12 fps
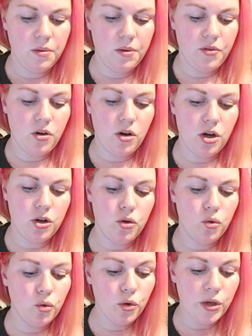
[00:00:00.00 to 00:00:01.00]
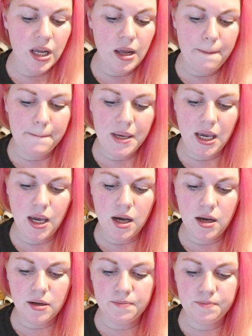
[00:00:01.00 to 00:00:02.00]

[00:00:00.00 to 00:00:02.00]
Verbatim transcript: we've got a corny big